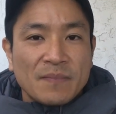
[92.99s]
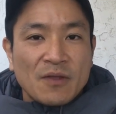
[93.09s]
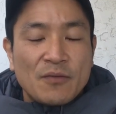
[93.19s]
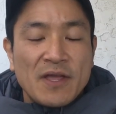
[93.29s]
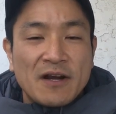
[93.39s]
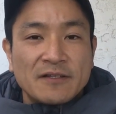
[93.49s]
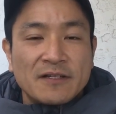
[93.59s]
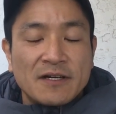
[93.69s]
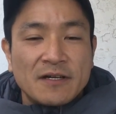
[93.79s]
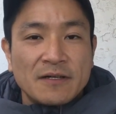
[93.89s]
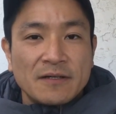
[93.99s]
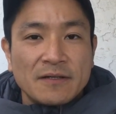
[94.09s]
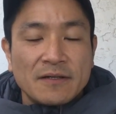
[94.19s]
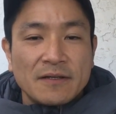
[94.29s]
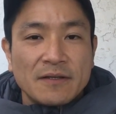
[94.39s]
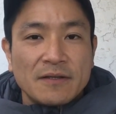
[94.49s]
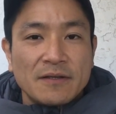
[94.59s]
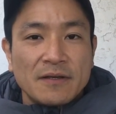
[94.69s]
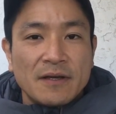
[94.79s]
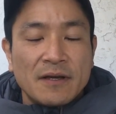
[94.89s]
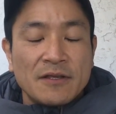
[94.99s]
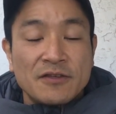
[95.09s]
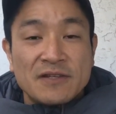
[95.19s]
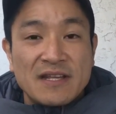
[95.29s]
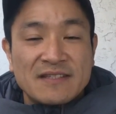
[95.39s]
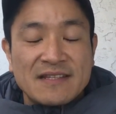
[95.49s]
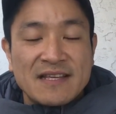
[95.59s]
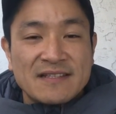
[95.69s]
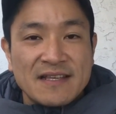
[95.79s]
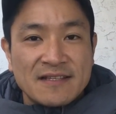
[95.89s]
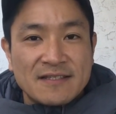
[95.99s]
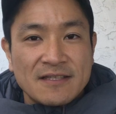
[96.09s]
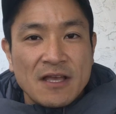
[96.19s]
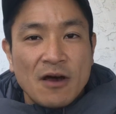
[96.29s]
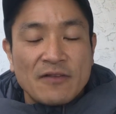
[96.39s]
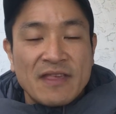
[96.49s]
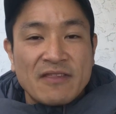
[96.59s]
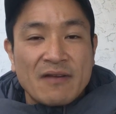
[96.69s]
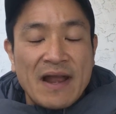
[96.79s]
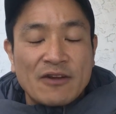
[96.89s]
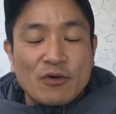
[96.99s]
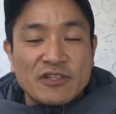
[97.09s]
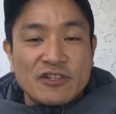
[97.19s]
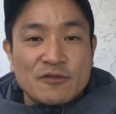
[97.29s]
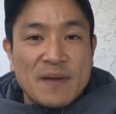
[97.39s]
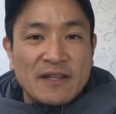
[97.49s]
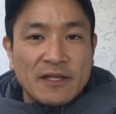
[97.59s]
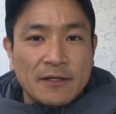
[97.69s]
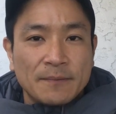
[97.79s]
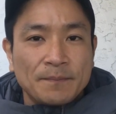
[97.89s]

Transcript: figure out useless statistics on things like grocery spending.